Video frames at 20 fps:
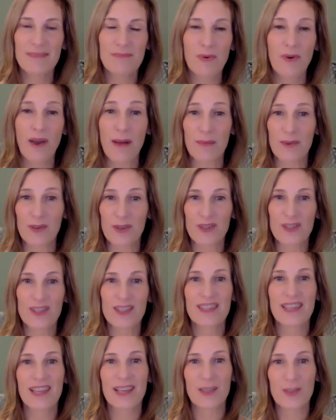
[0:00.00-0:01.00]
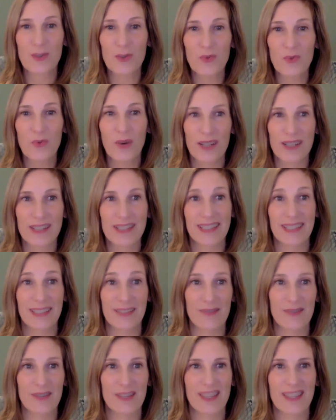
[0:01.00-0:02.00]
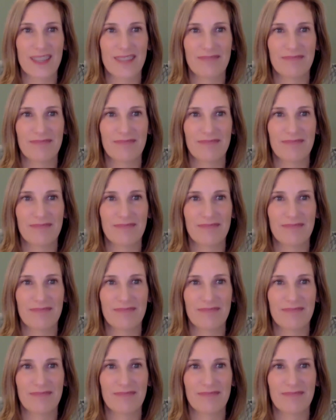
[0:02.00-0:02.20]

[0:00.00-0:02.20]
parameters that you want to live with.